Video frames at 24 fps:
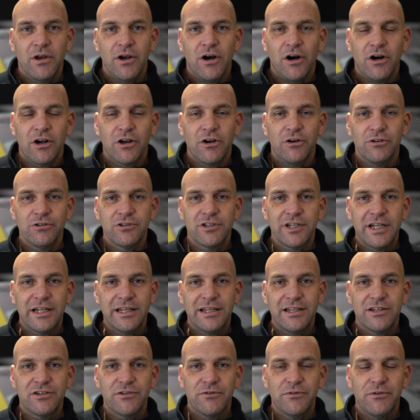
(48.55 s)
Our content
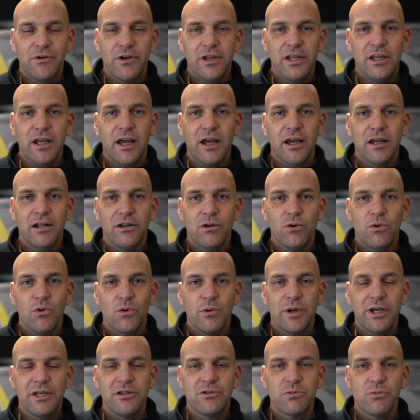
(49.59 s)
is free and
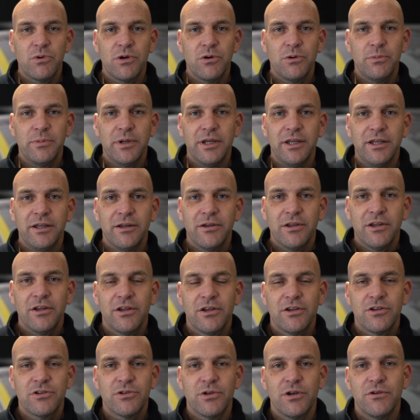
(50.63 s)
always will be,
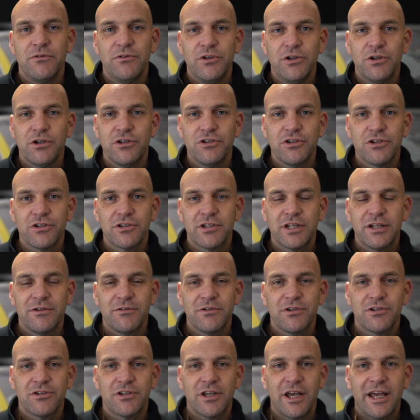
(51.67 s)
so if you can just give
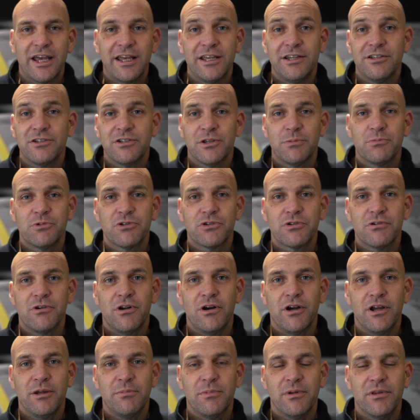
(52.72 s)
us a
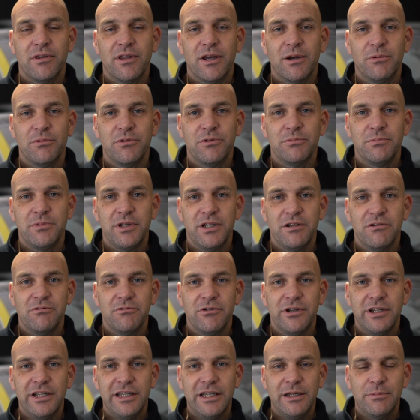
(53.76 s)
subscribe, that would be
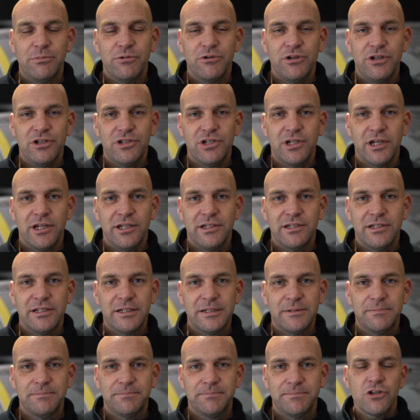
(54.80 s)
really
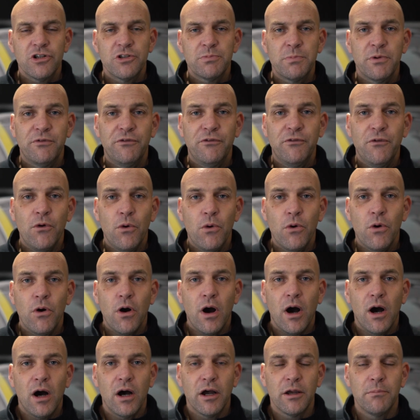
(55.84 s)
appreciated. Just
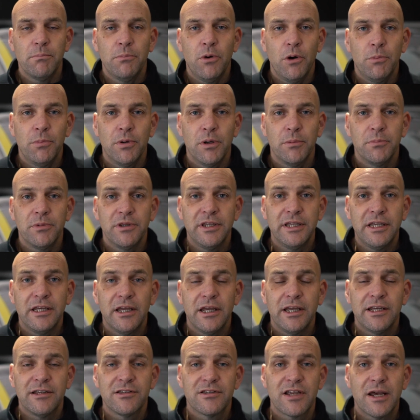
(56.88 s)
before I pop up
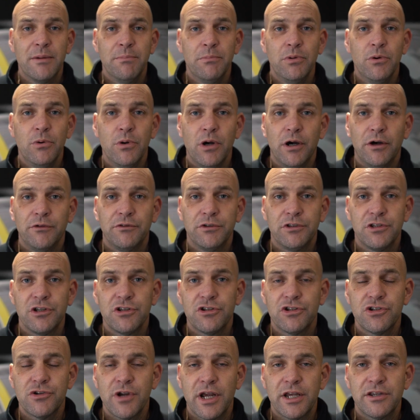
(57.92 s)
the example of a
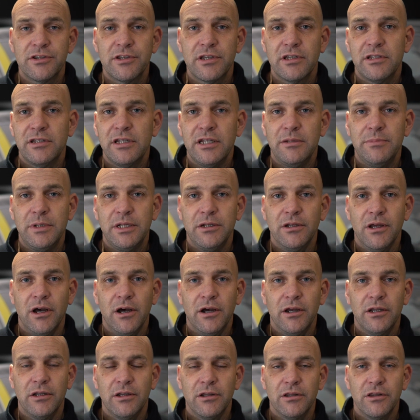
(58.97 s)
distressed
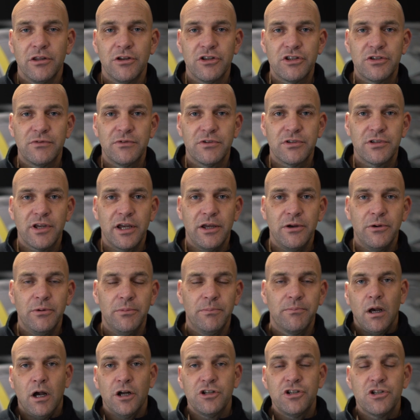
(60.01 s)
DB9 that's for sale,
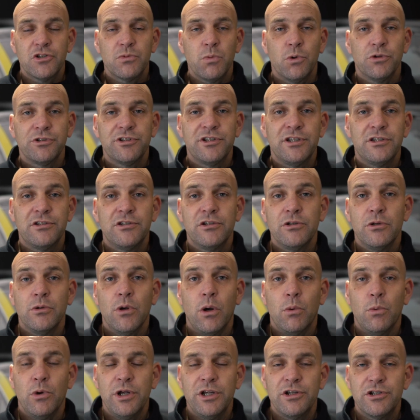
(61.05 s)
I just wanted to
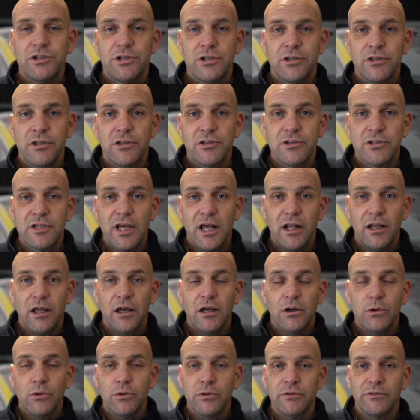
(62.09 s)
wish the
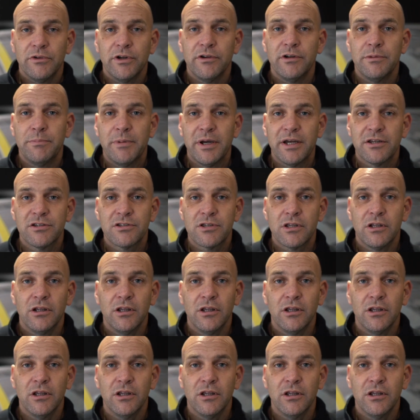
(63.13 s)
seller all the very best